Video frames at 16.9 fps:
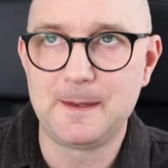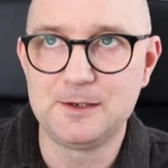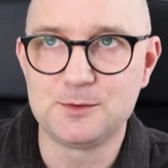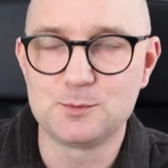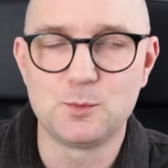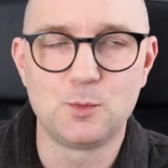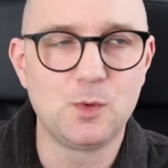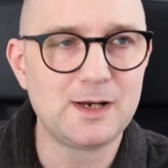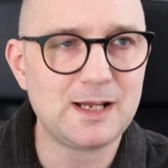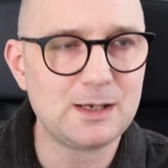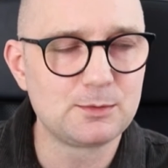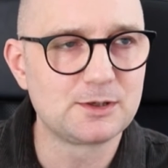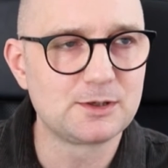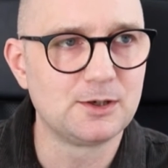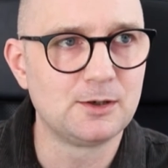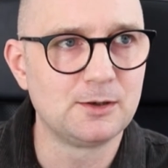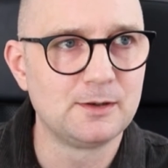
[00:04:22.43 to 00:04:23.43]
what I would
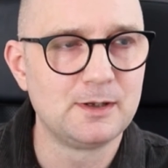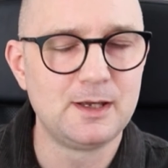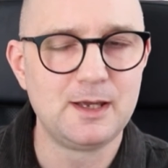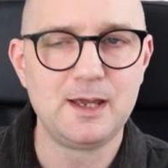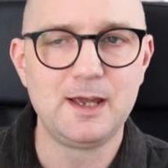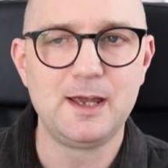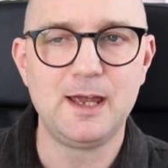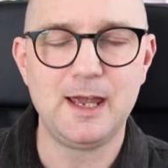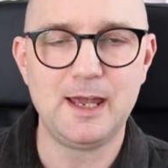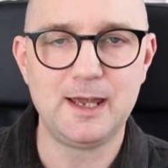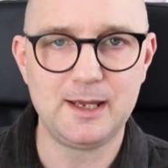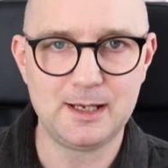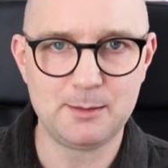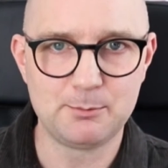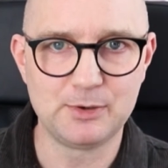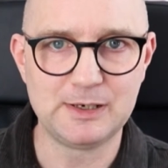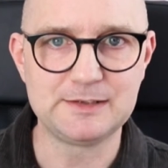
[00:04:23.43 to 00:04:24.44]
call
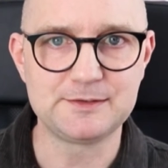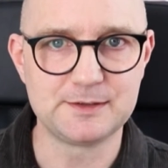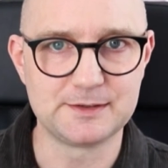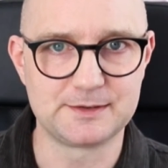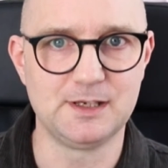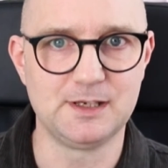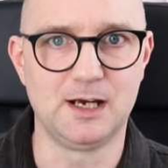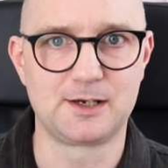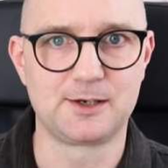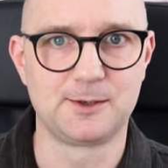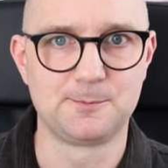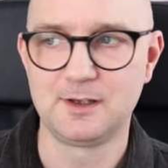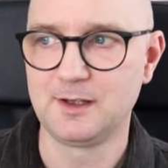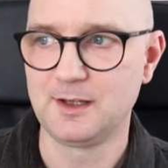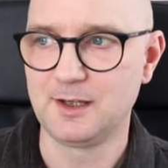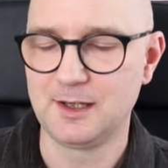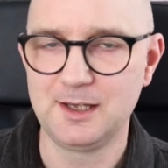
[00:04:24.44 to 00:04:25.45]
embrace the suck.
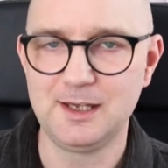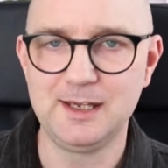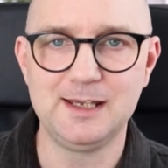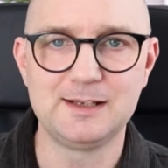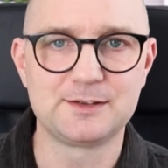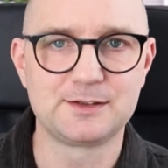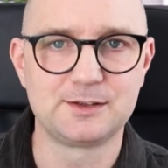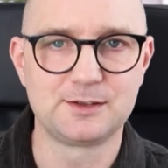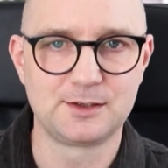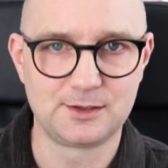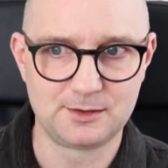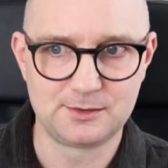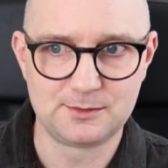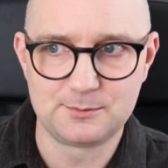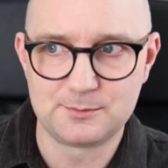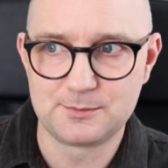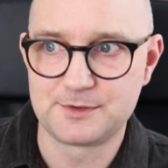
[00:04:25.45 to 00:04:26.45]
It
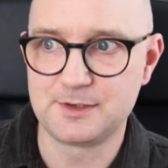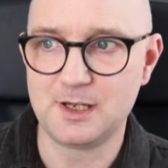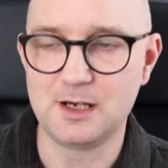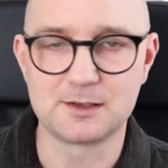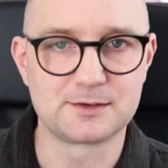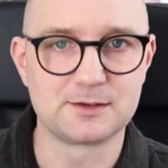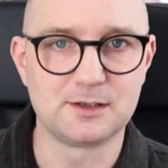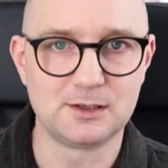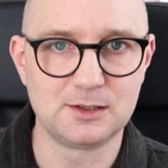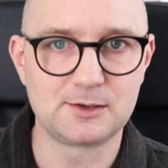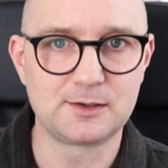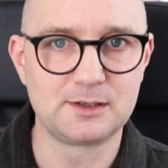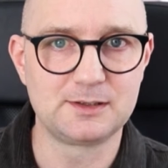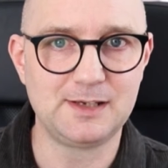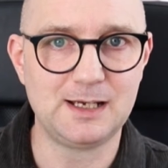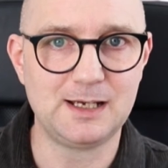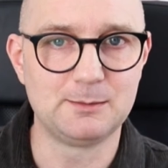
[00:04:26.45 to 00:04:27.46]
sucks a lot of the
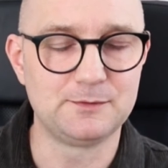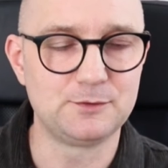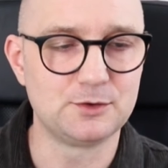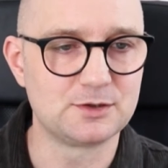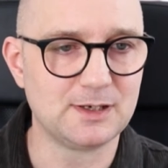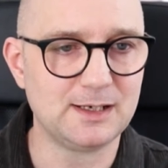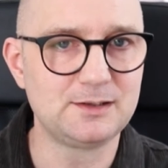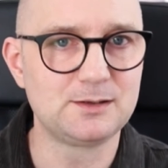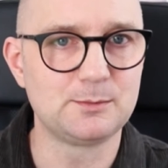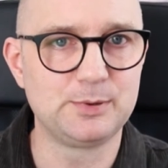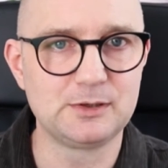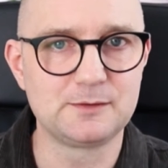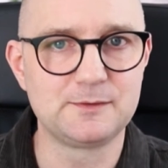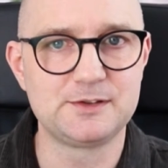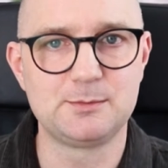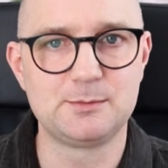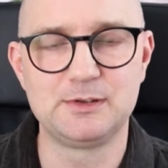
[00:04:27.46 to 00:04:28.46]
time. If you're trying to build
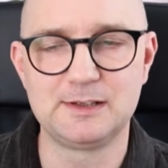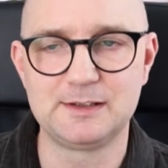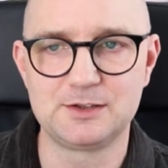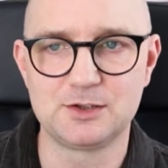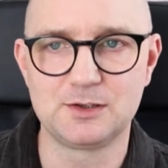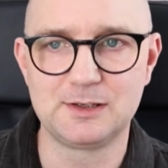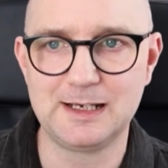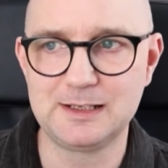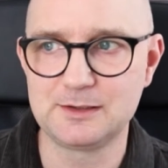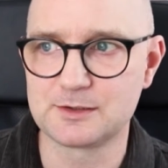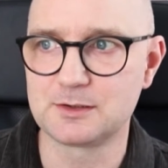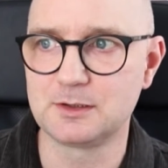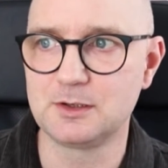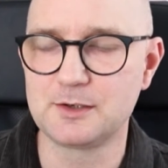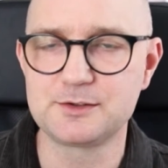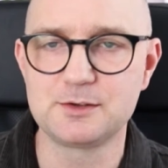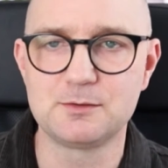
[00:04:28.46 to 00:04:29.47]
visibility online, there's
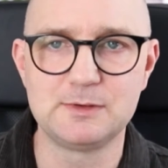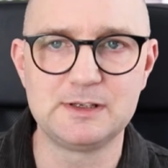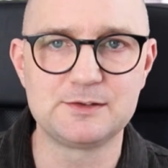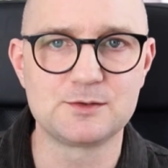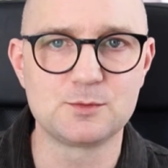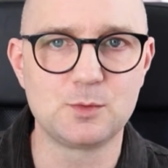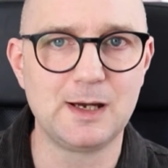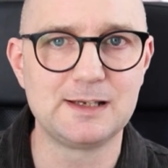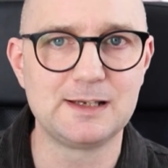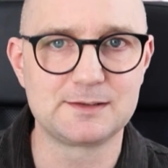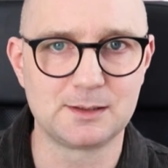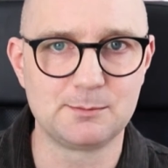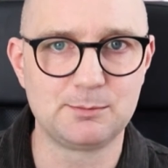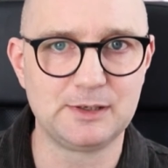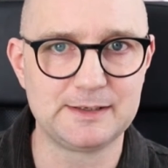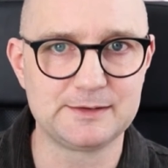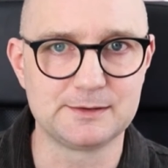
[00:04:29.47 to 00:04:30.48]
lots of reasons why it's
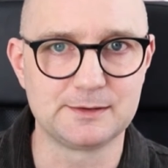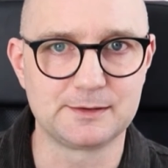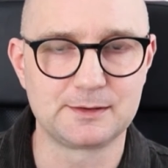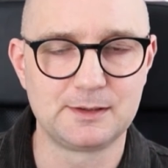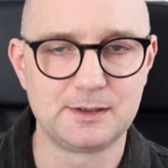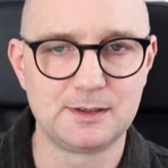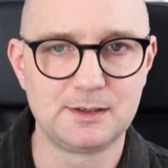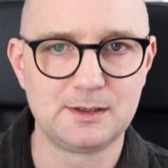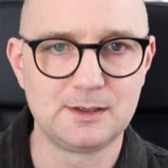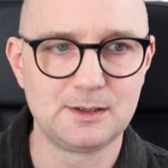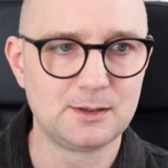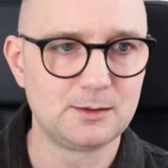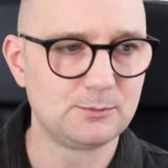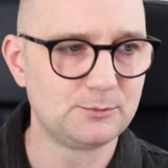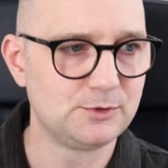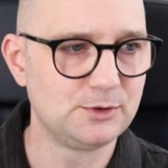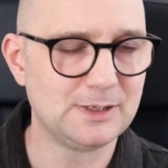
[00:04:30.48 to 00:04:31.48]
unpleasant.
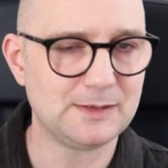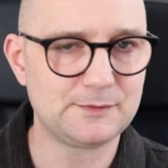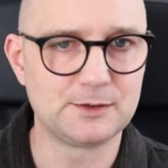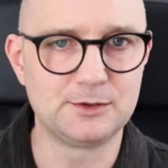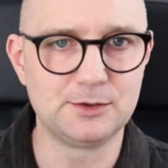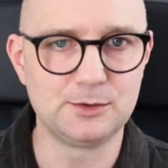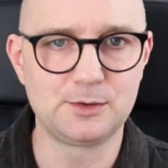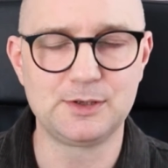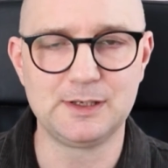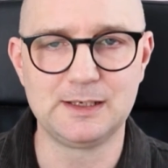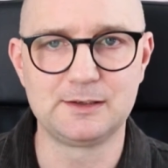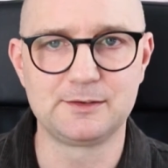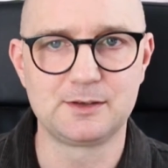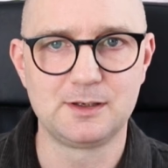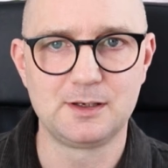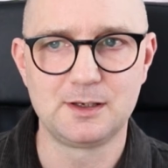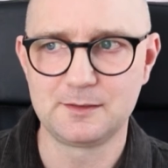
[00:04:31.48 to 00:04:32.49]
You have to do
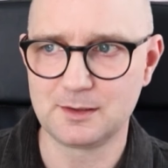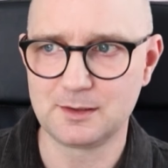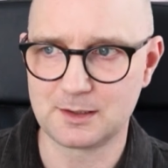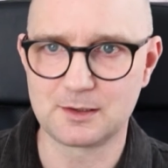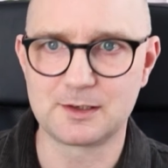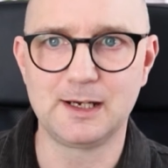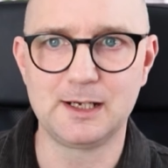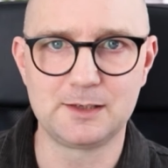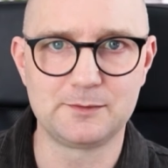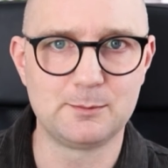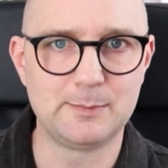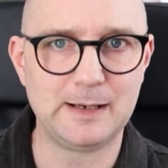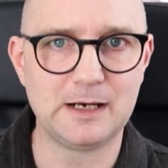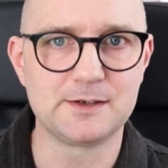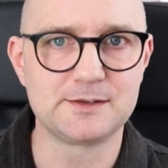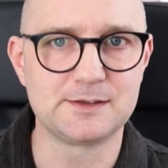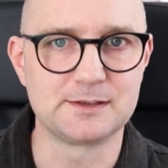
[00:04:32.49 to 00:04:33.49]
things that are kind of
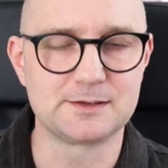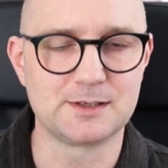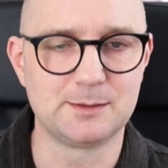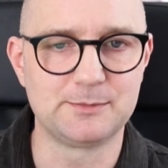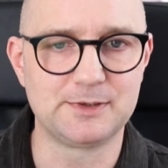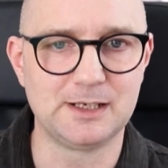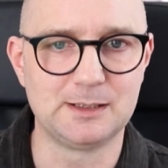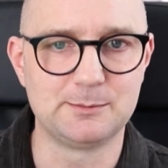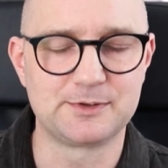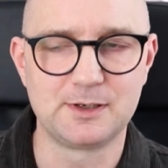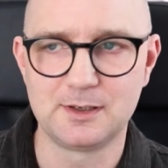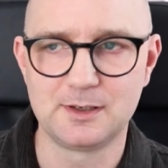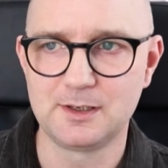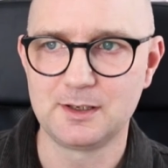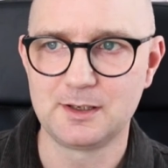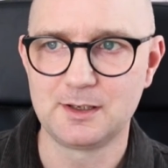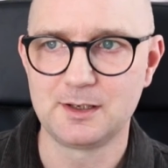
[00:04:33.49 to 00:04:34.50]
embarrassing sometimes.
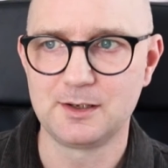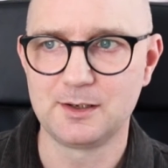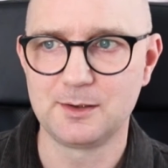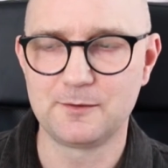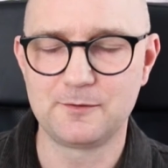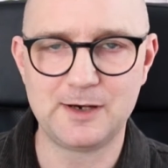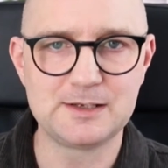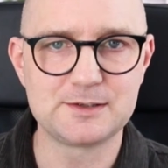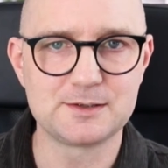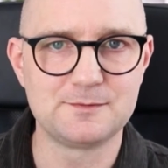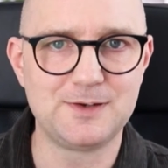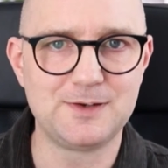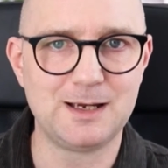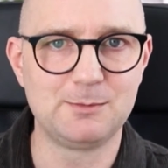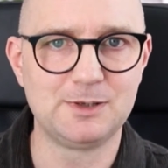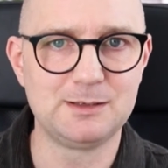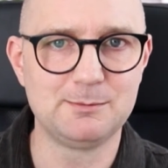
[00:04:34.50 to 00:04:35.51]
Friends and
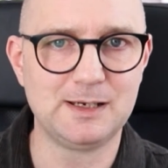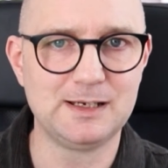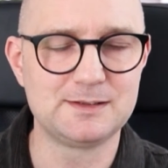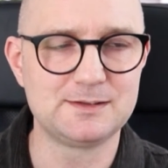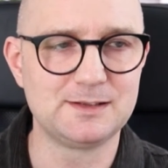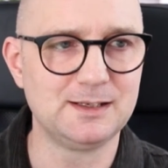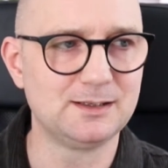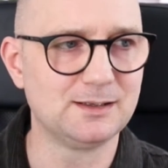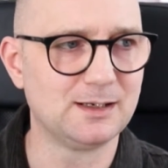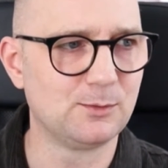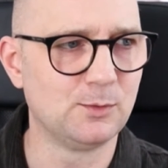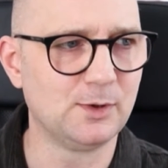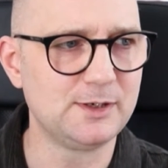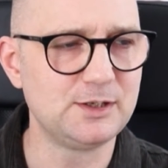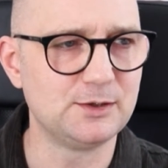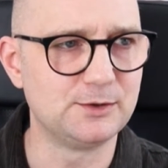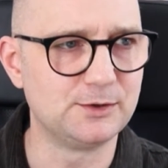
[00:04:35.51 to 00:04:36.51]
family might say, "What are
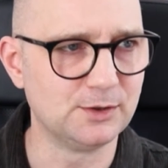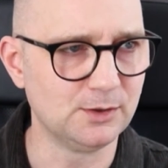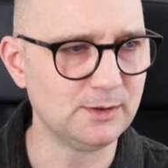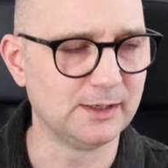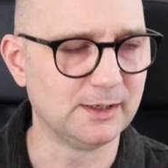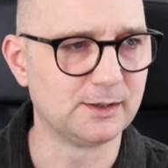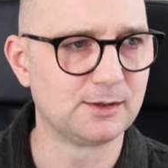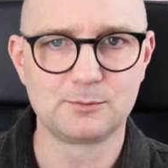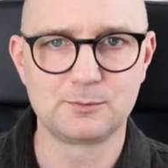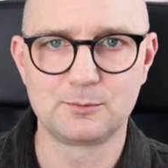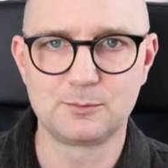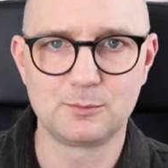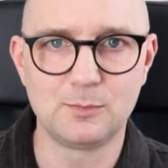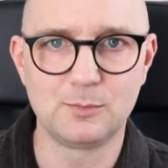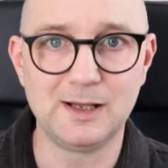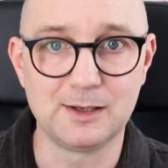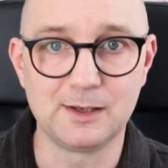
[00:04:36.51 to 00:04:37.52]
you doing?"
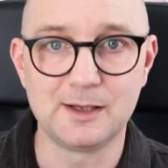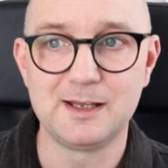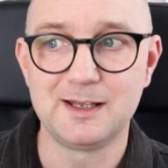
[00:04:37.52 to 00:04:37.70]
Well,